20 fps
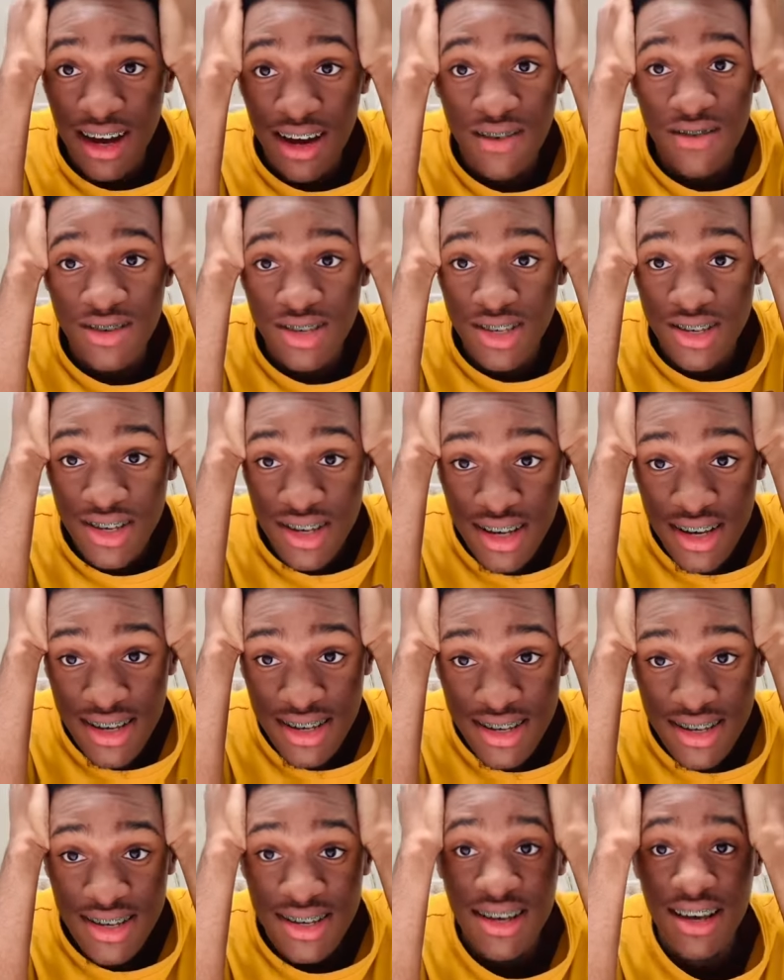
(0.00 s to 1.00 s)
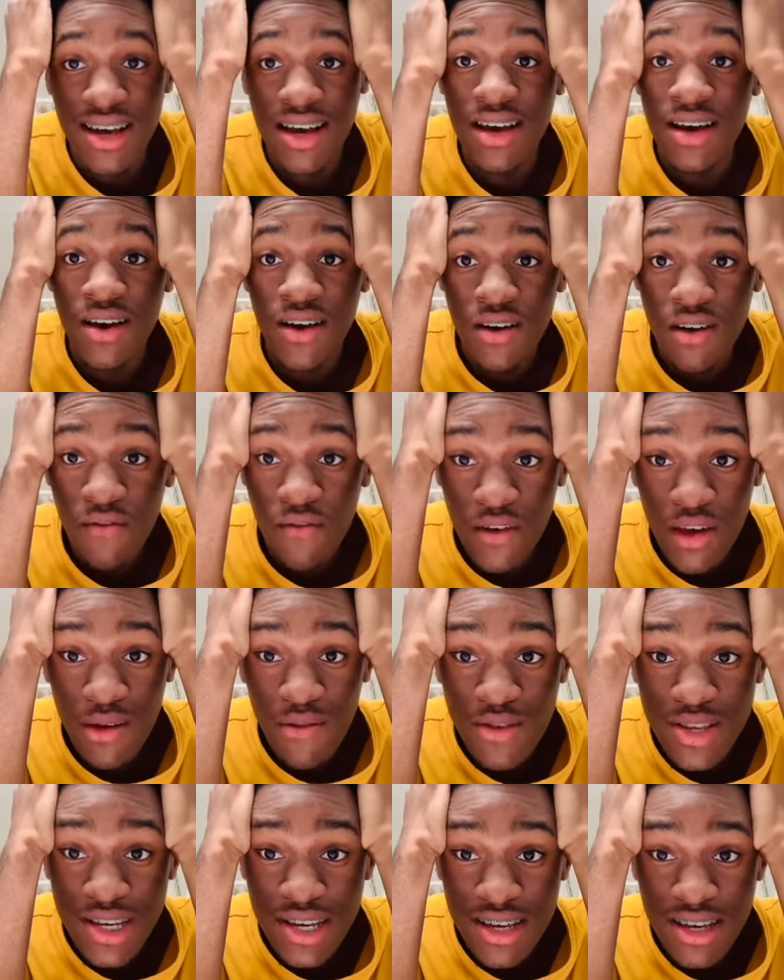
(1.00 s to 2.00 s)
I was just
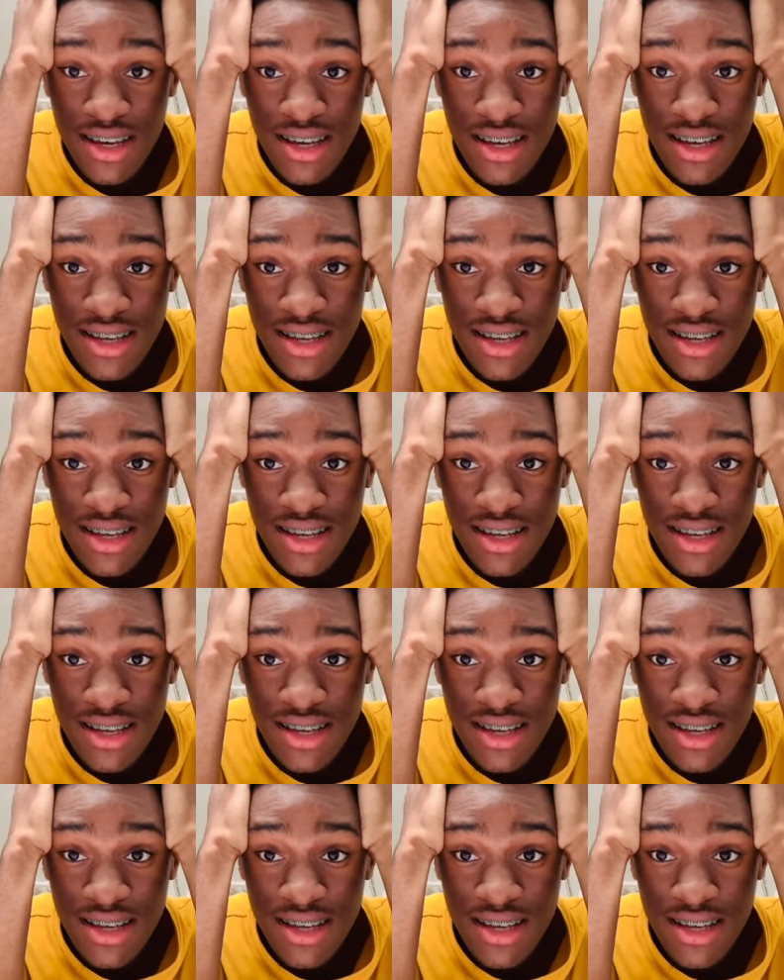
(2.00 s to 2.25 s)
15,